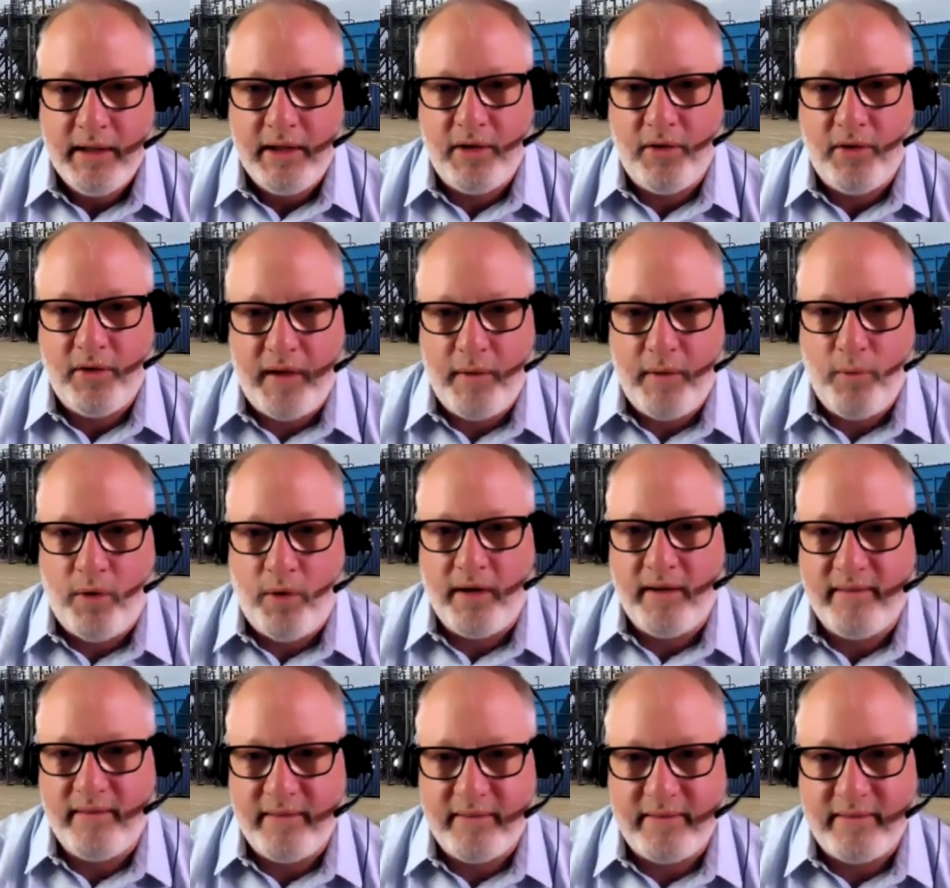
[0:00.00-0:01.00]
they
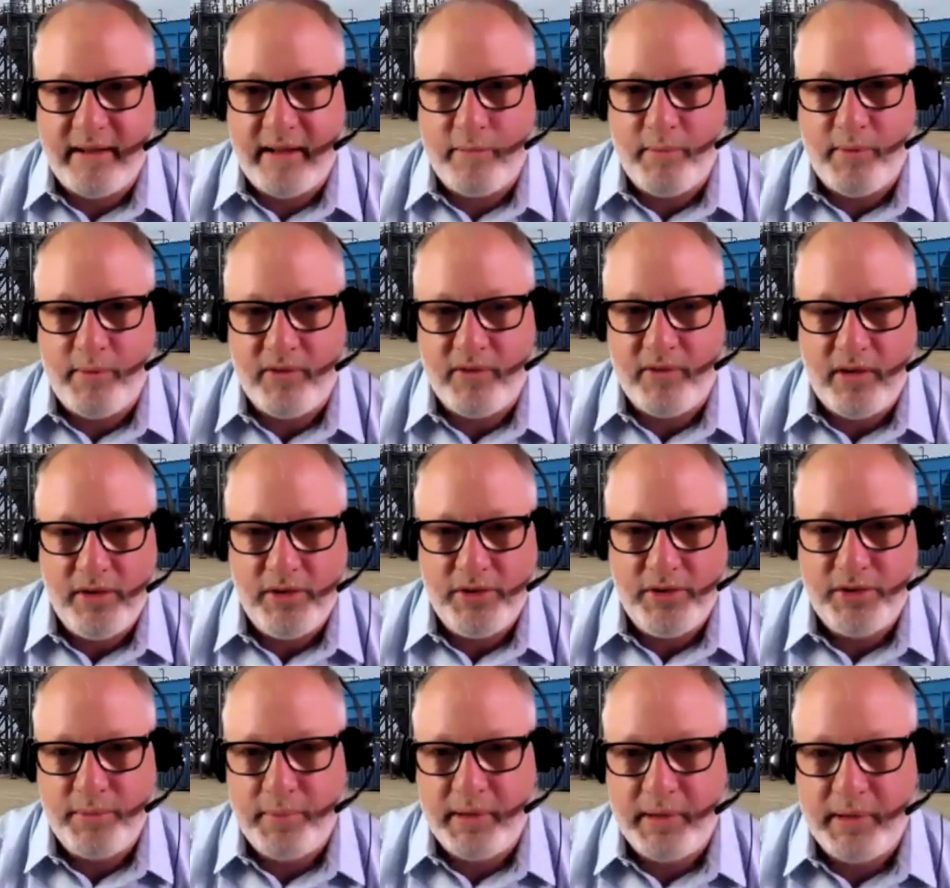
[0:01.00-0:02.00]
want a sustainable
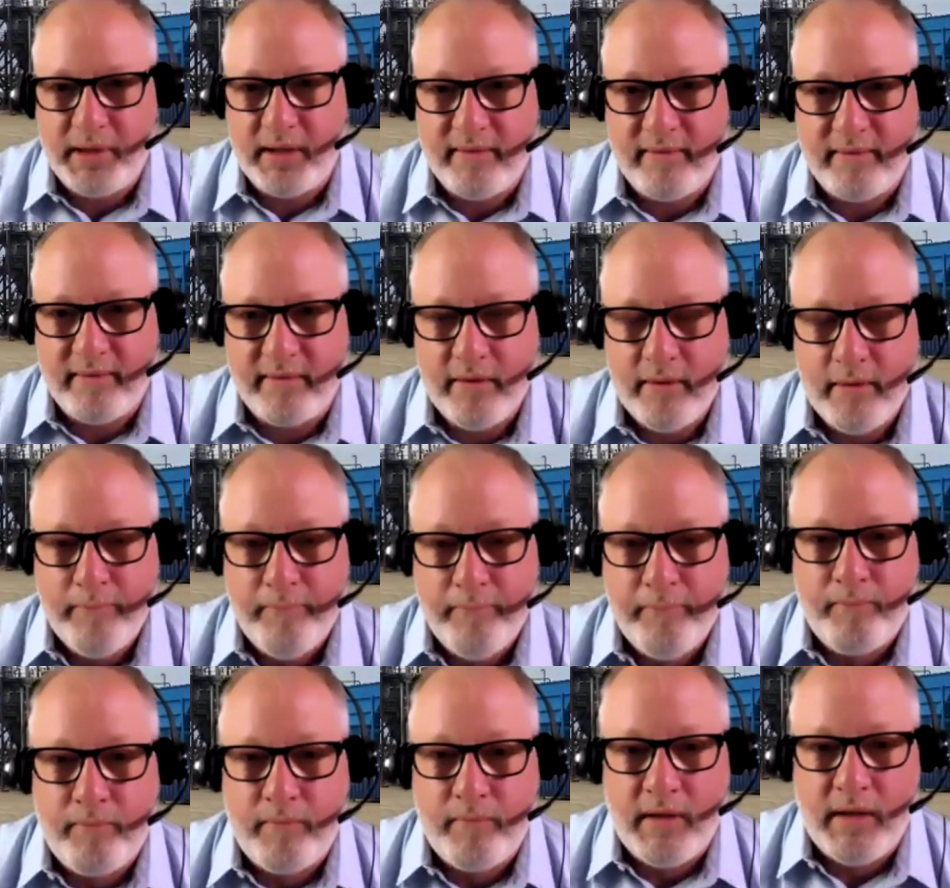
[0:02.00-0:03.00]
solution, because
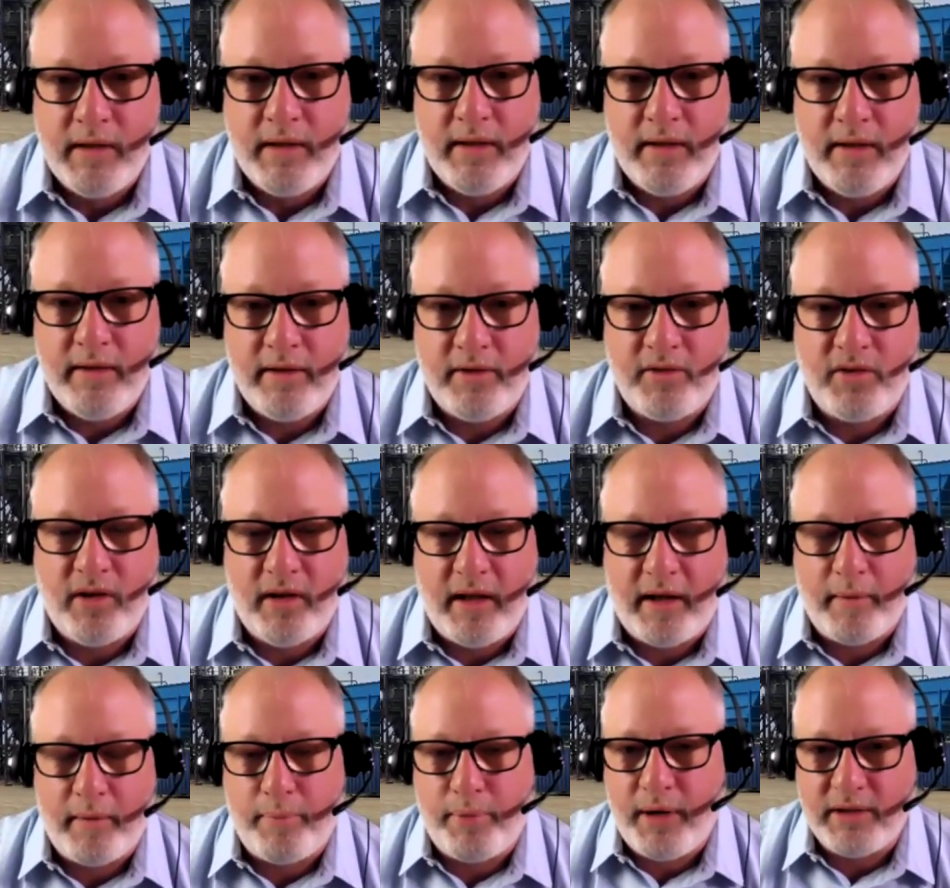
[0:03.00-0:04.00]
there's a
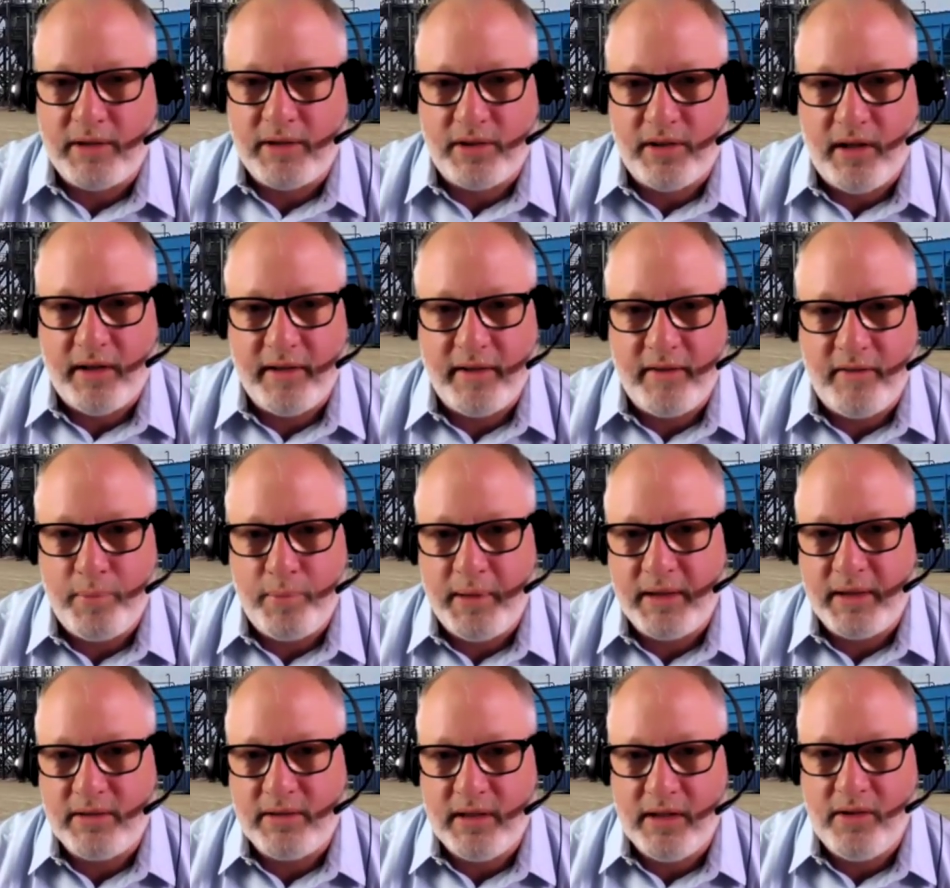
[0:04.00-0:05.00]
lot of pressure on these
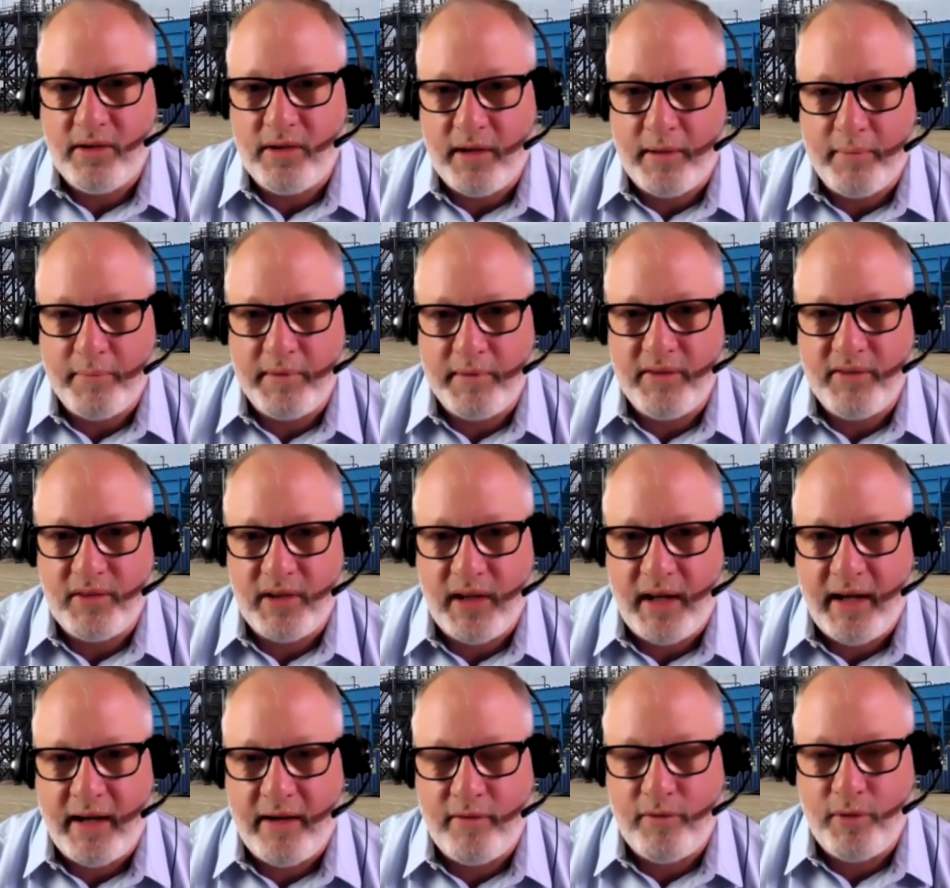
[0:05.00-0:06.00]
big shingle companies to
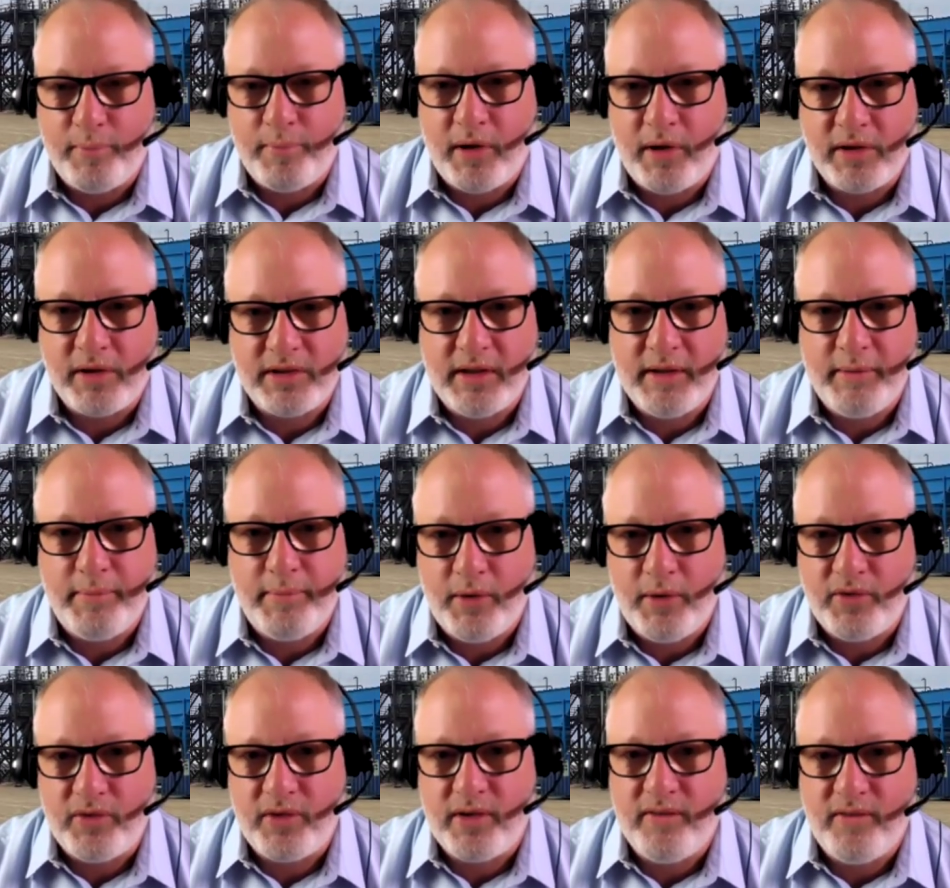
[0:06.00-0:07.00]
have a partially
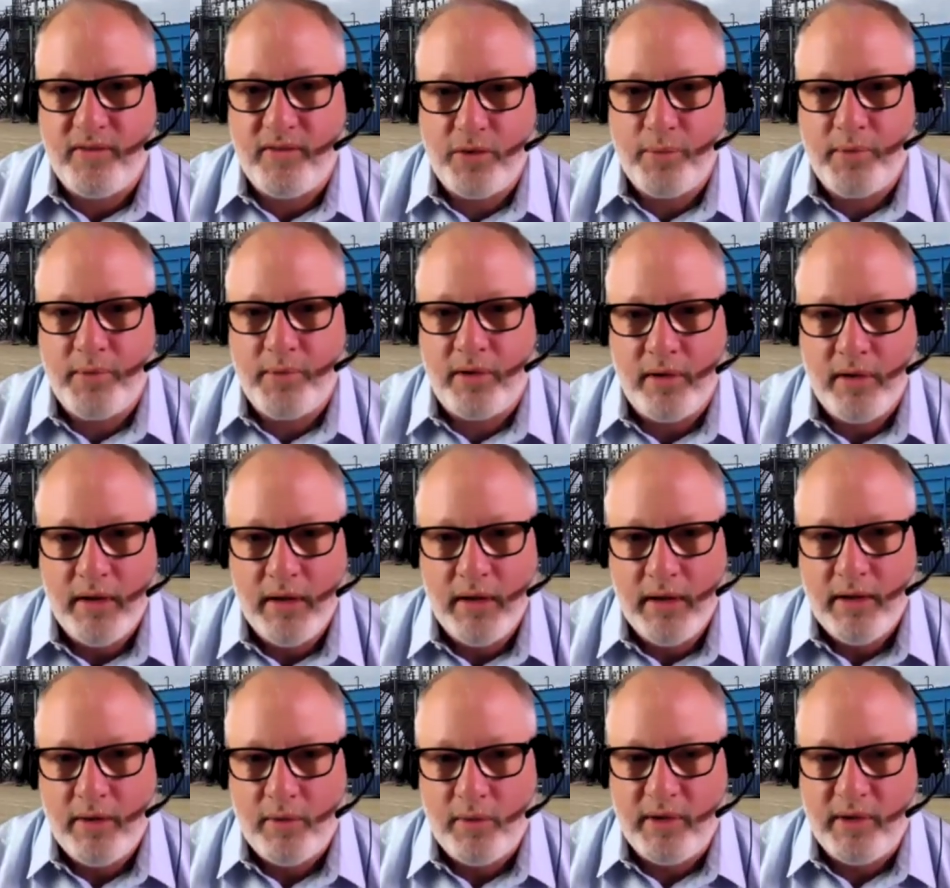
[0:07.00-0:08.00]
post-consumer
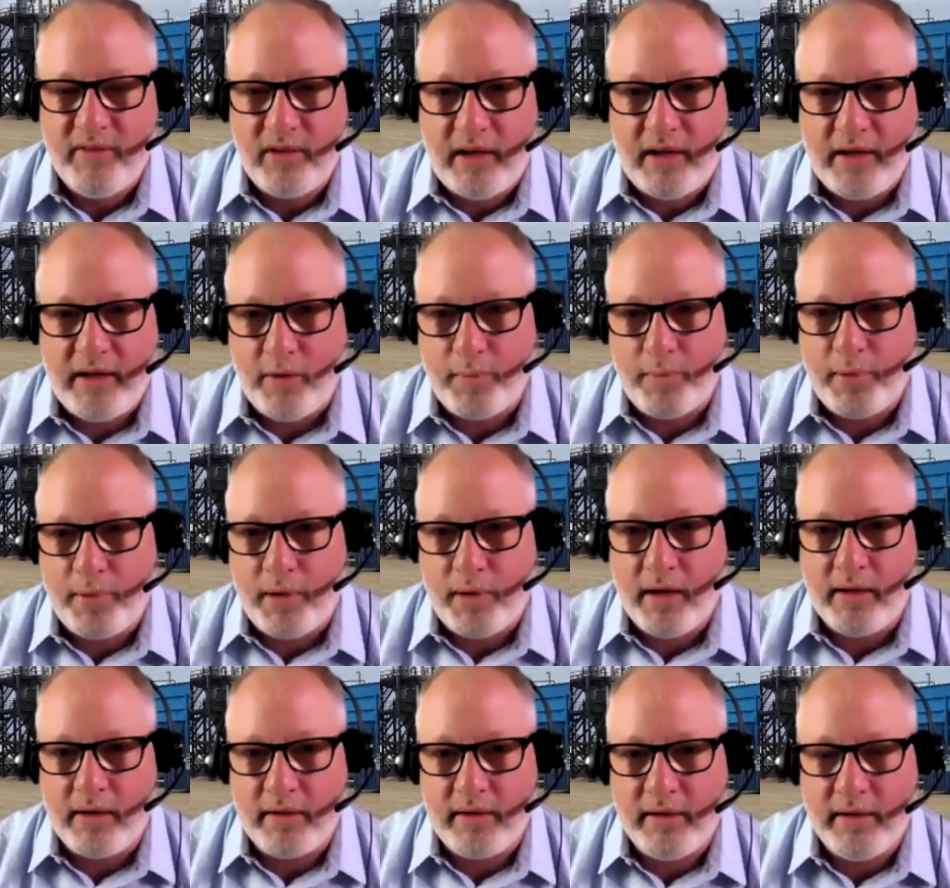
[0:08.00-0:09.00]
recycled
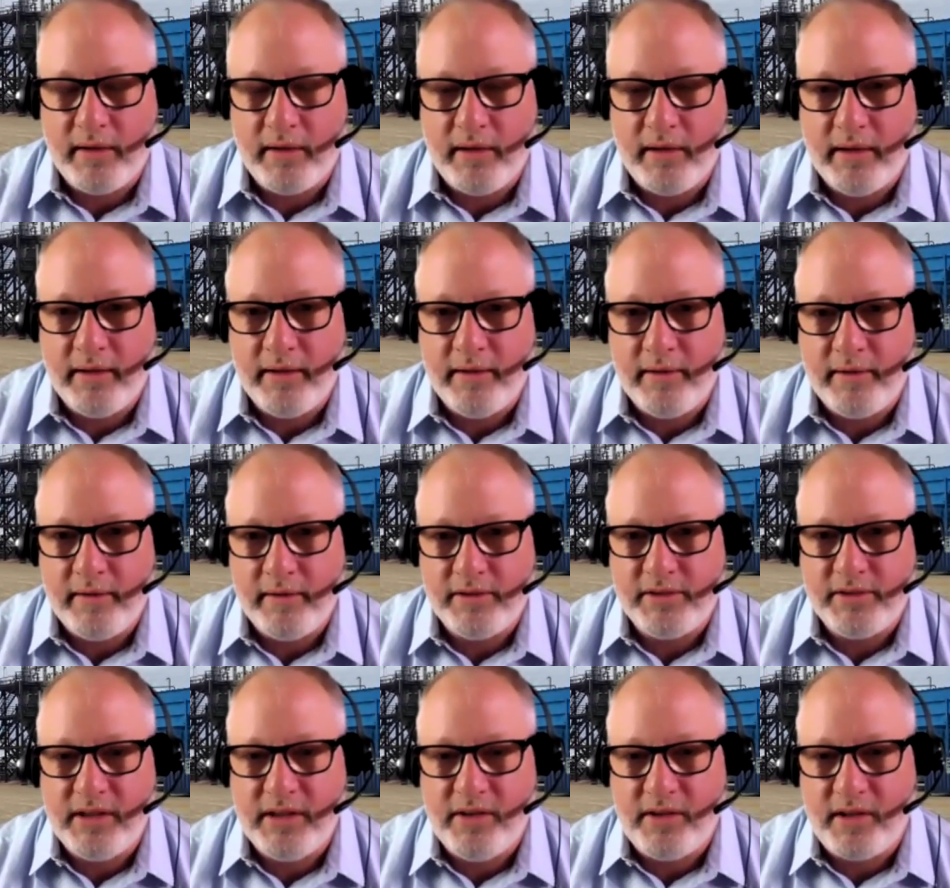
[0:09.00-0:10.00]
product, and the
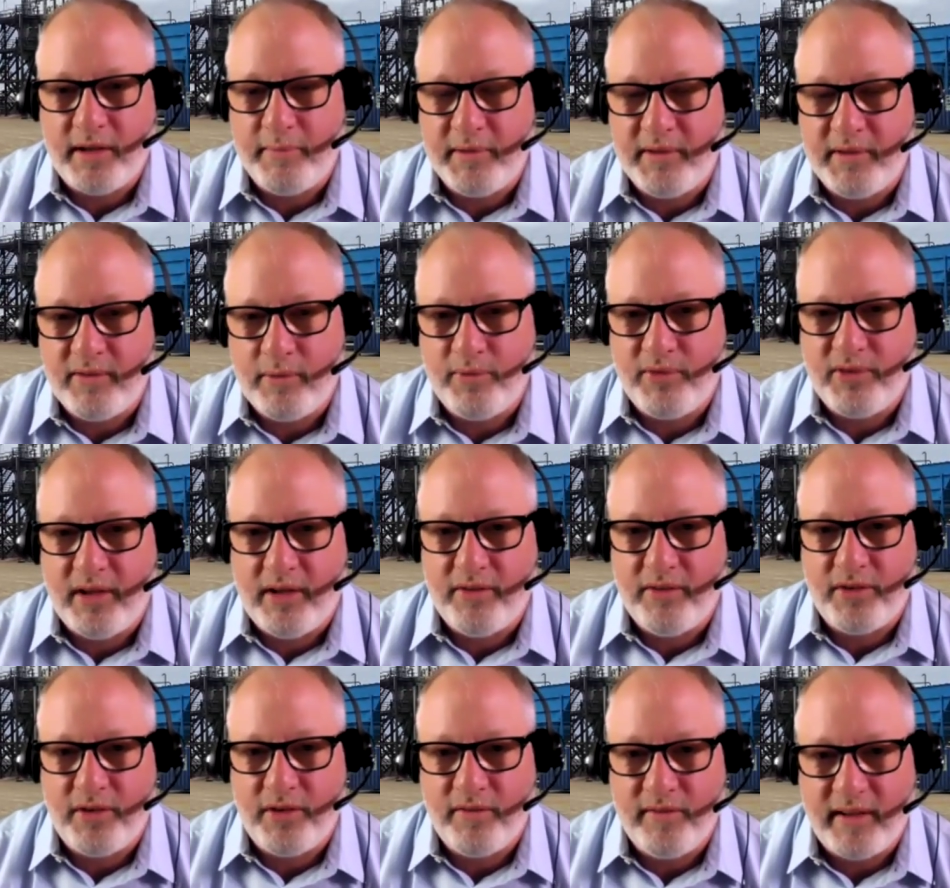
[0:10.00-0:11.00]
shingle companies
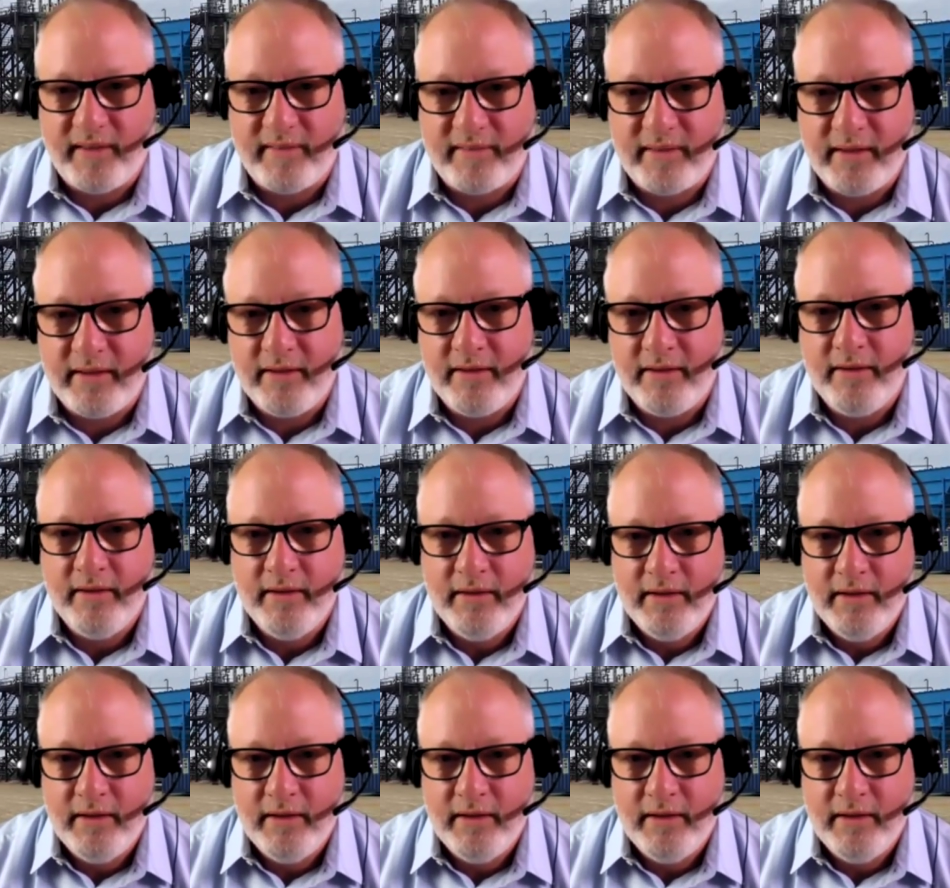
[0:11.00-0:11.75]
themselves are investing